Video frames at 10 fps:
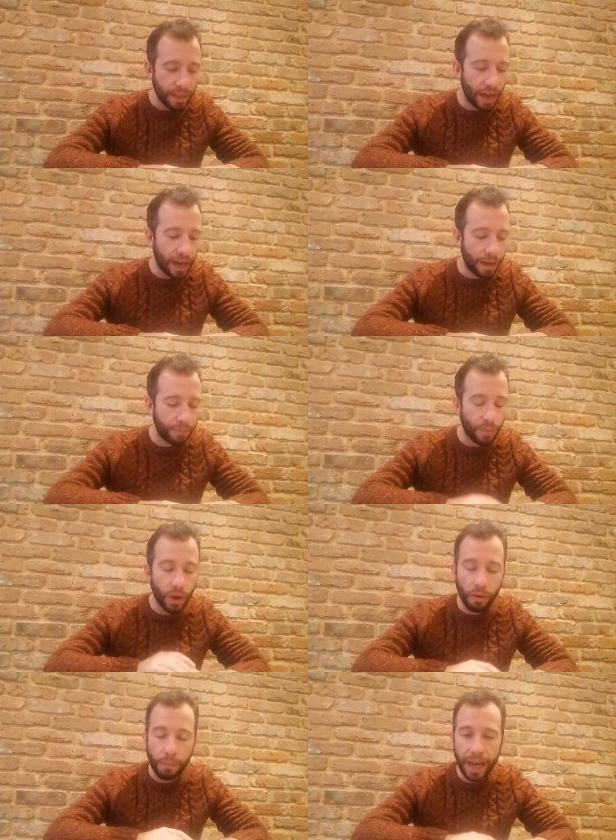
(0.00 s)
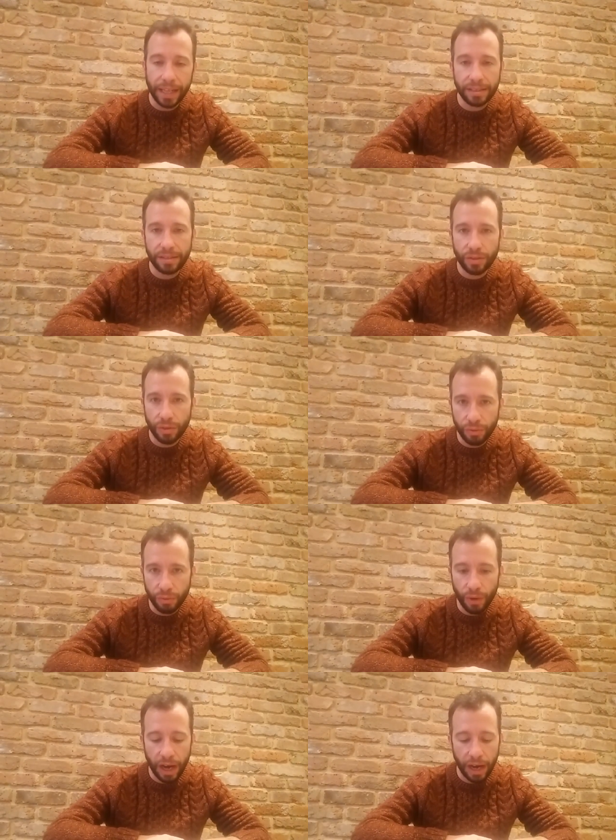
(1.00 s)
um, recommends
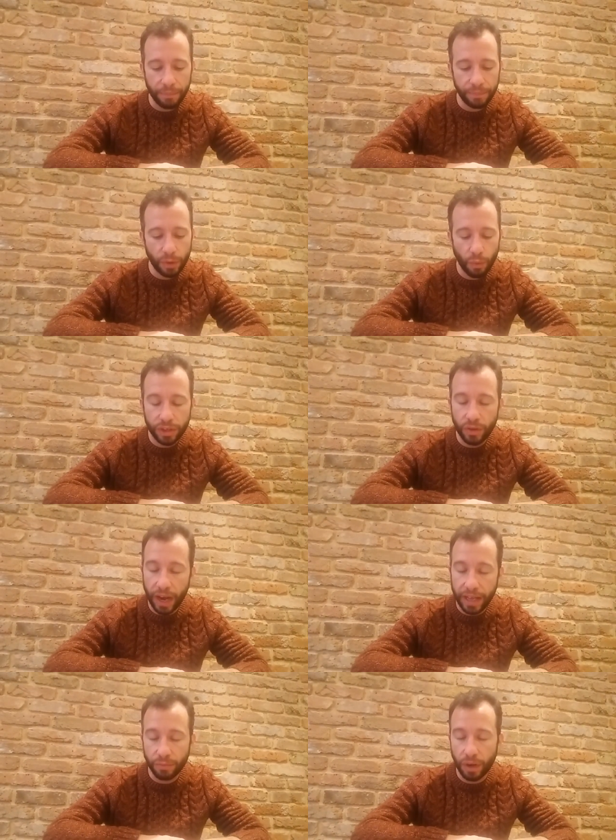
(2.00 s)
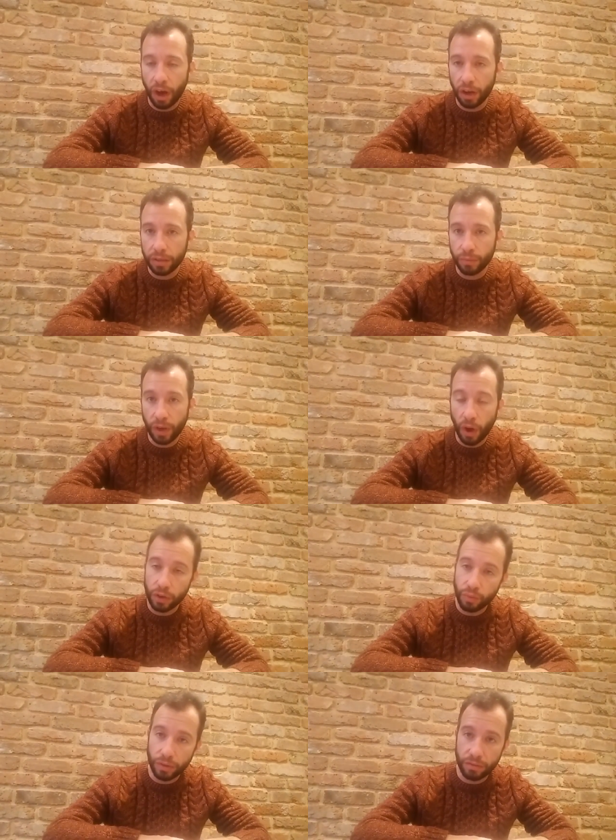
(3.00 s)
to um, to wash your hand with hot with
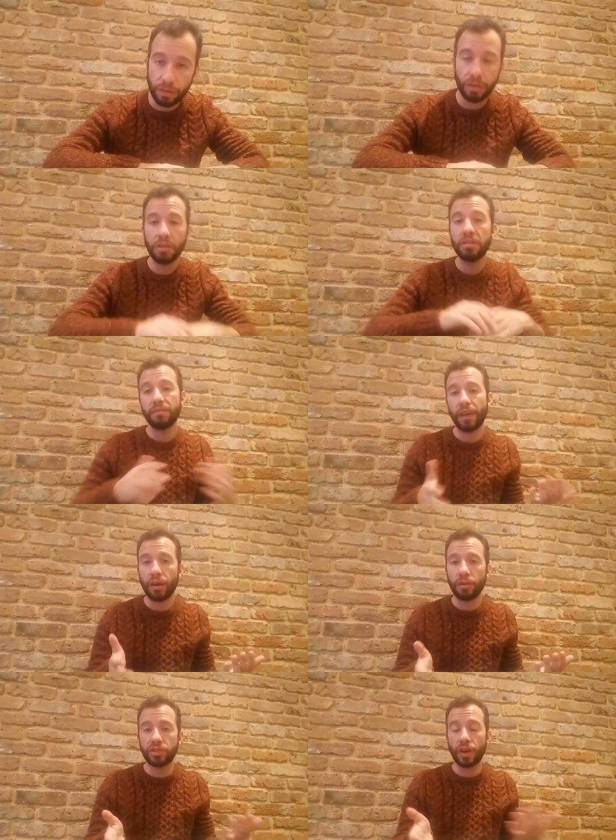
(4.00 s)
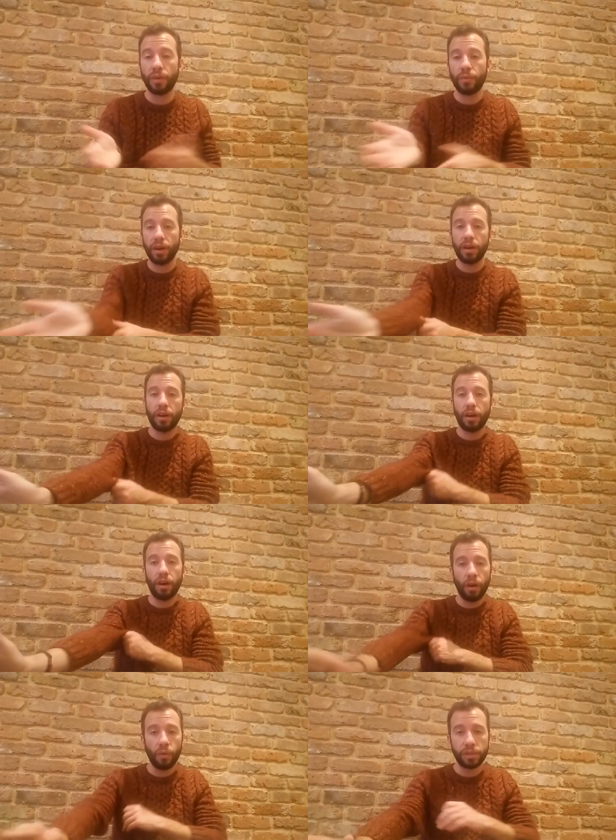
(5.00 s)
hot water. A good shower
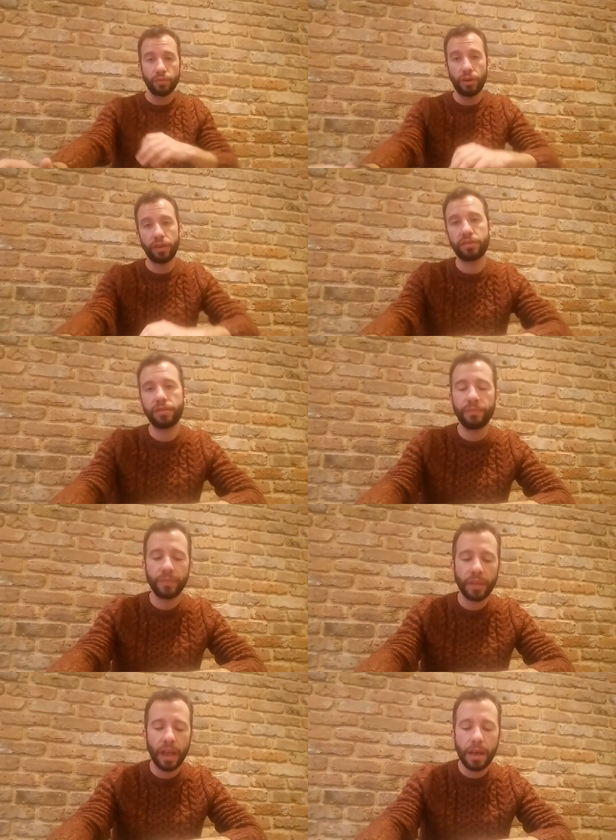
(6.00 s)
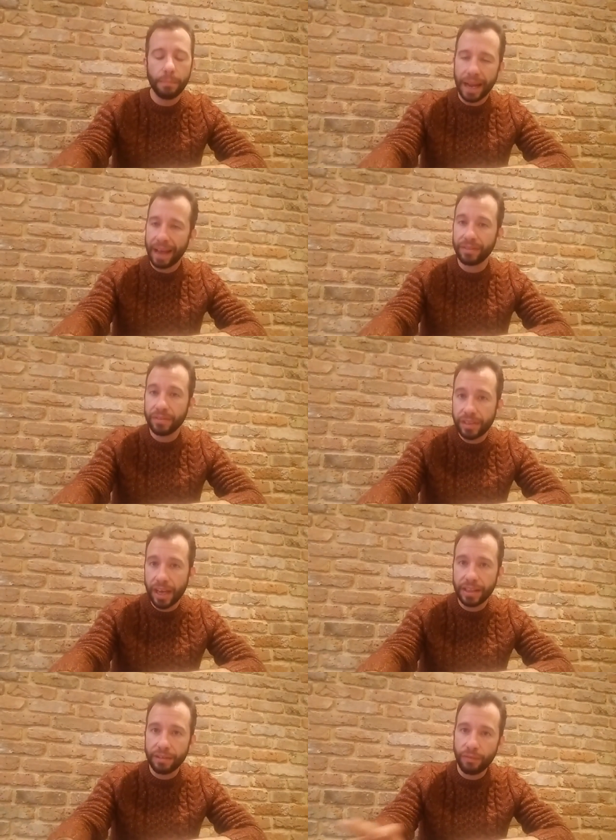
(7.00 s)
always works. But I have to
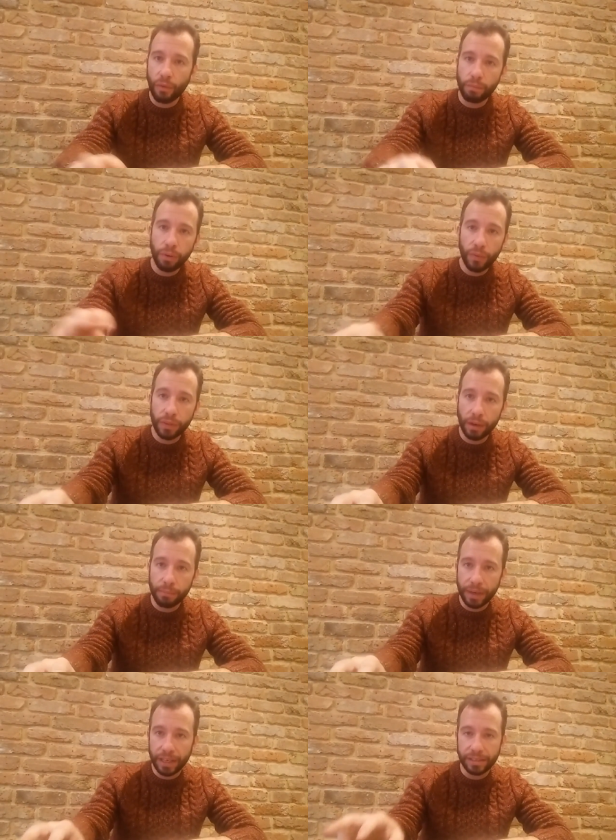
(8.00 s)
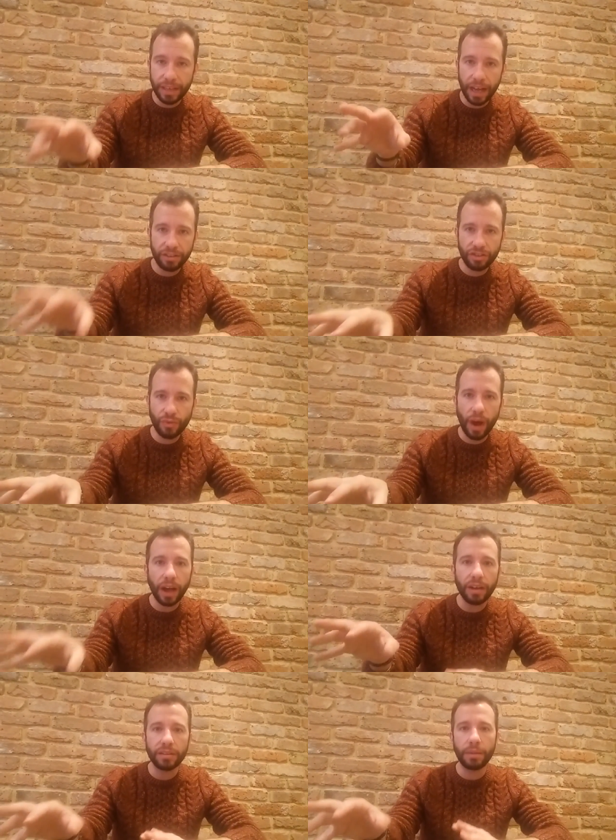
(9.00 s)
say that for both companies, I
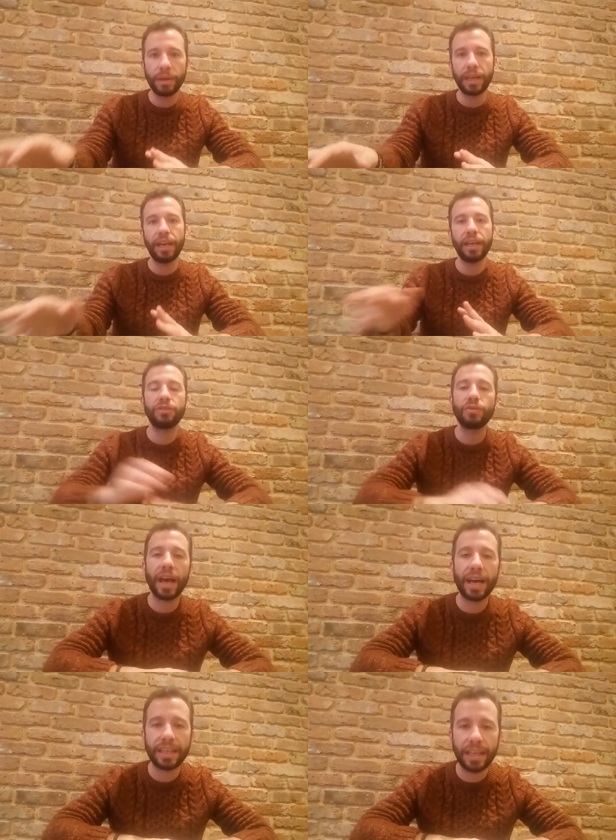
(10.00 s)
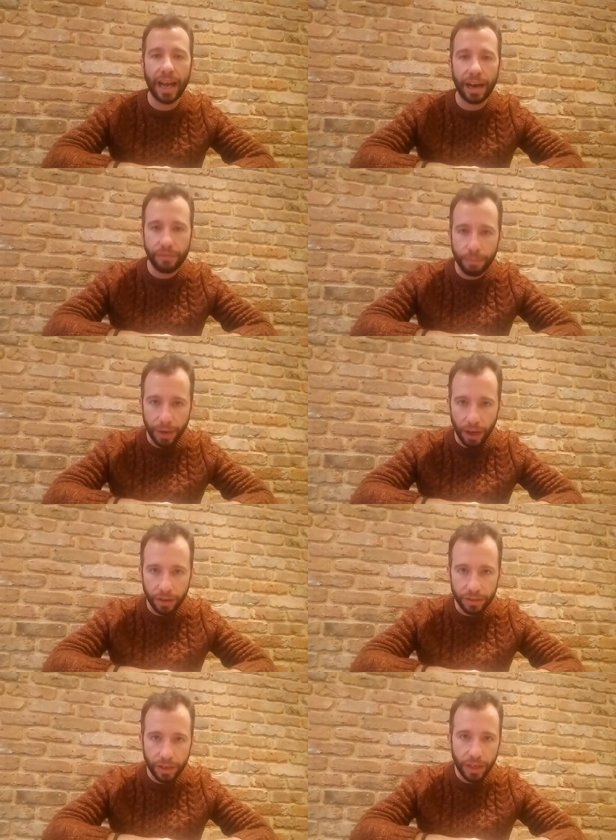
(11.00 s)
struggled at the beginning to get enough
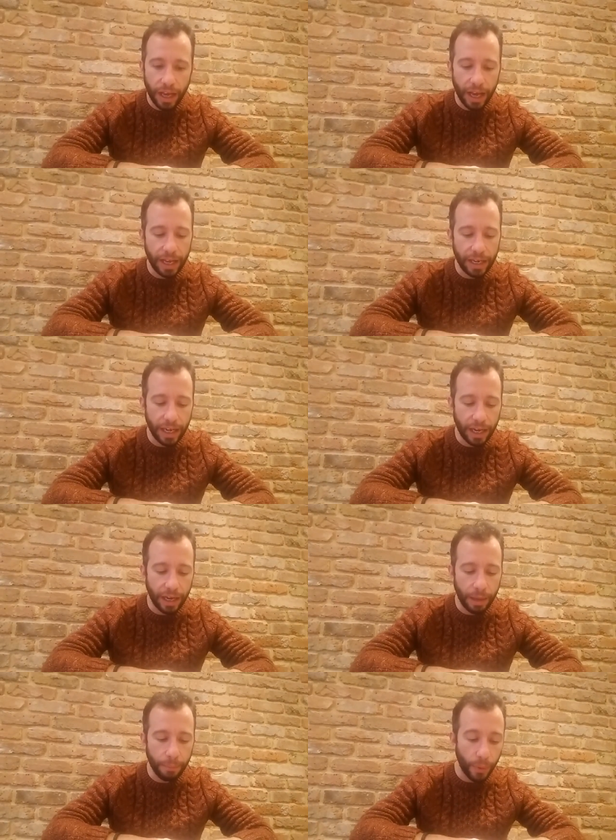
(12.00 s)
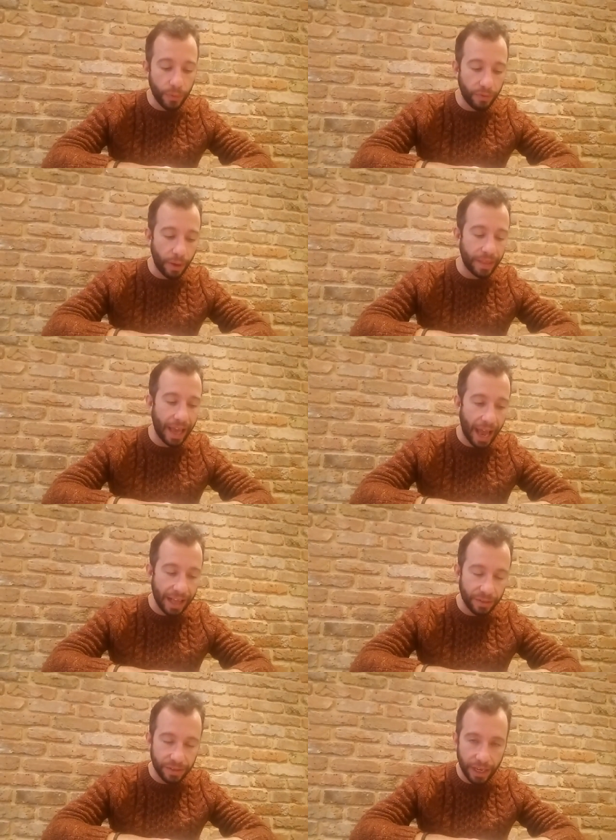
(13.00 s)
blood, and uh, and both of them they
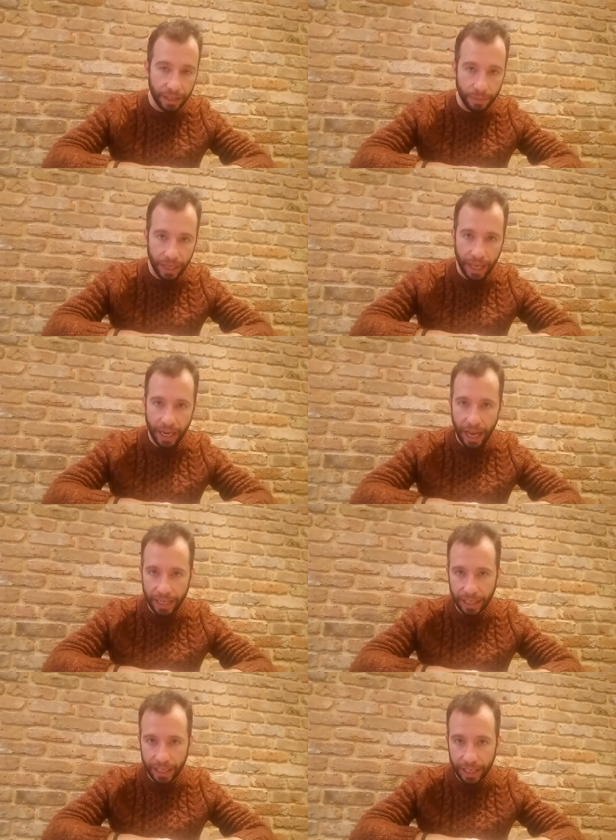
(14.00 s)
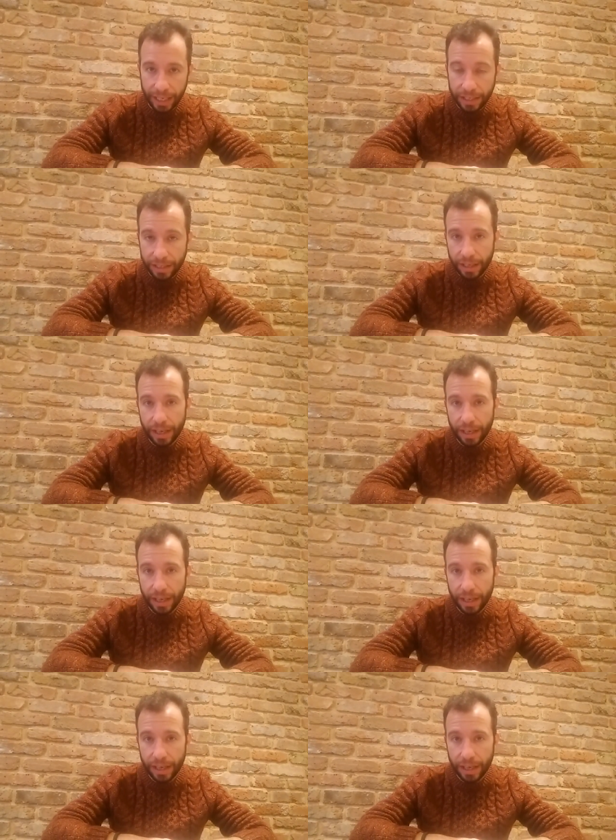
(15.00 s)
had to send me another kit